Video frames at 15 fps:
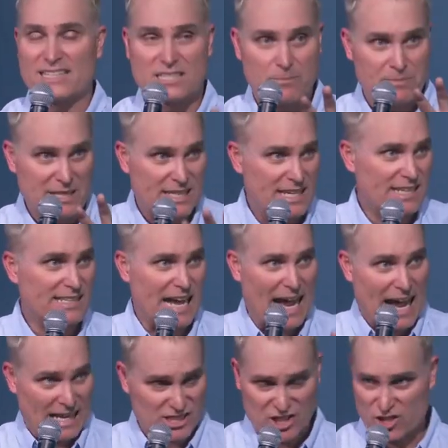and to begin
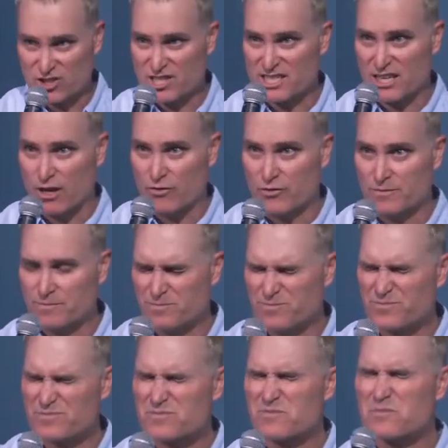to ask yourself,
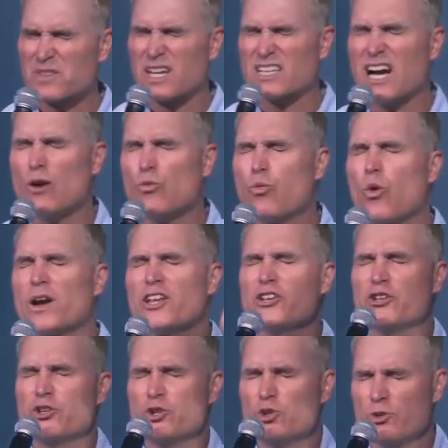God, what are
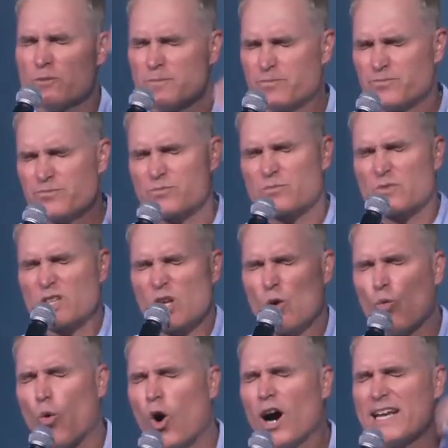you
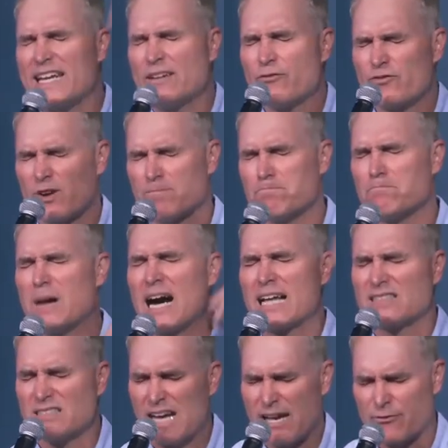wanting from
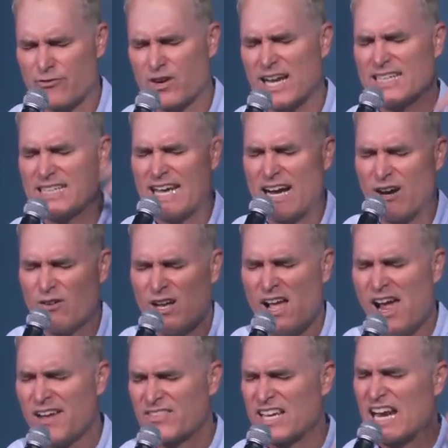my life right now
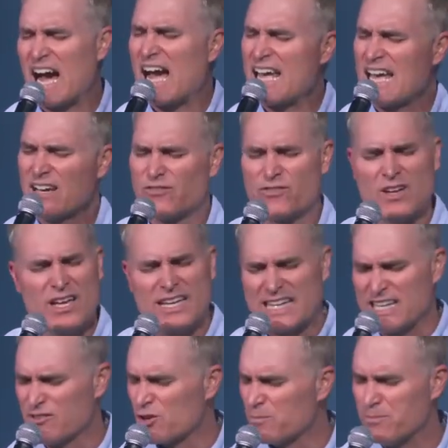that I have
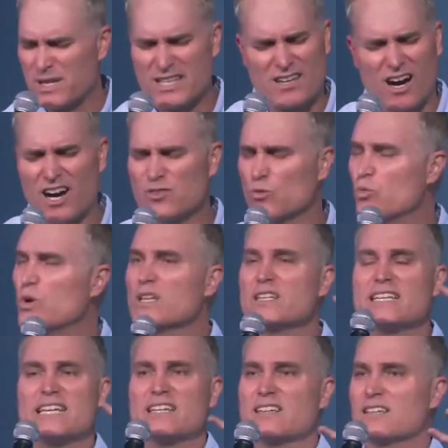either been
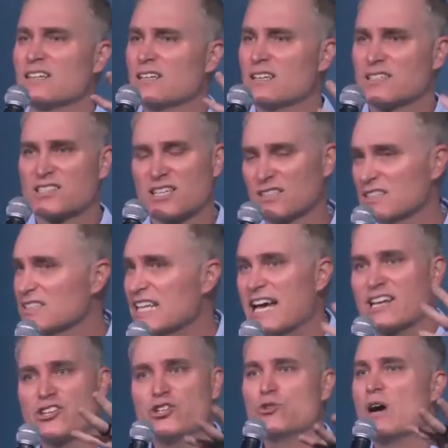unwilling to
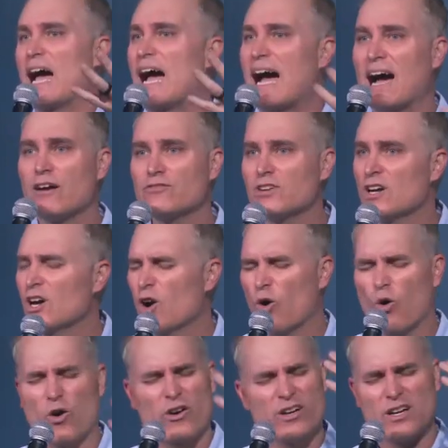let you have
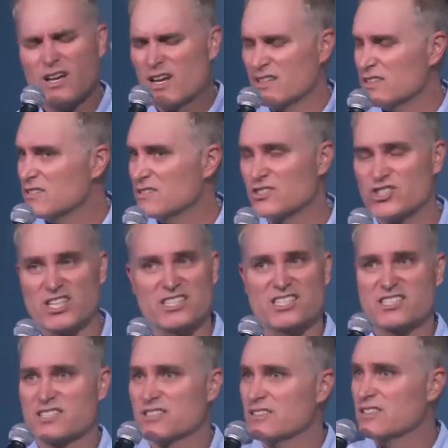or
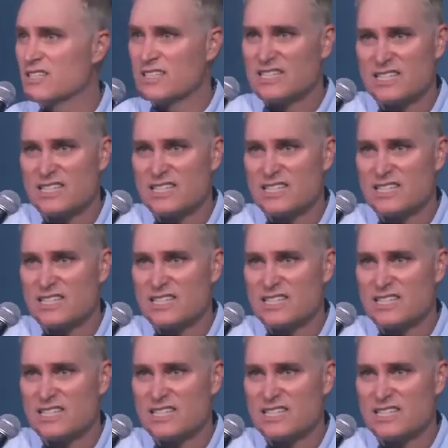just